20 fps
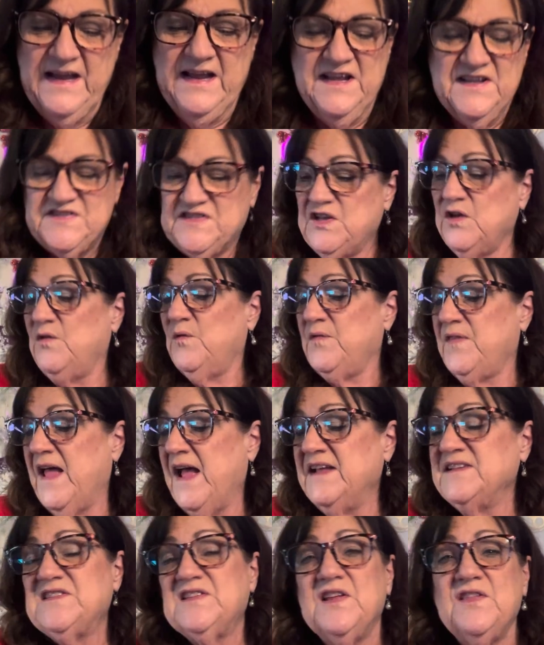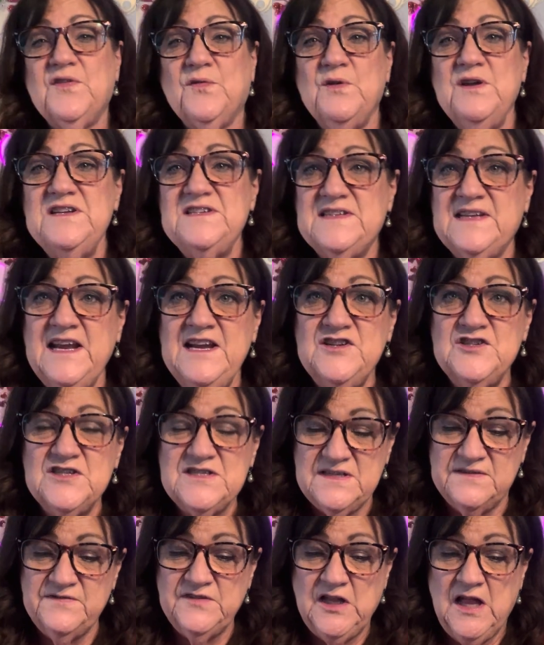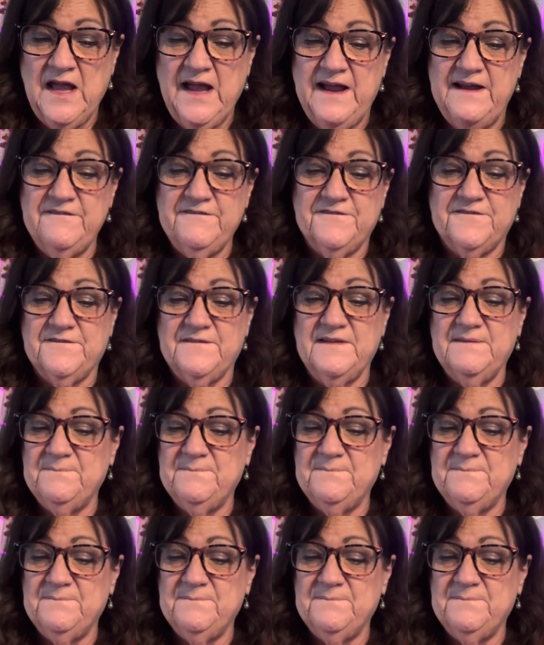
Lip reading: So that's the 3 stages of life.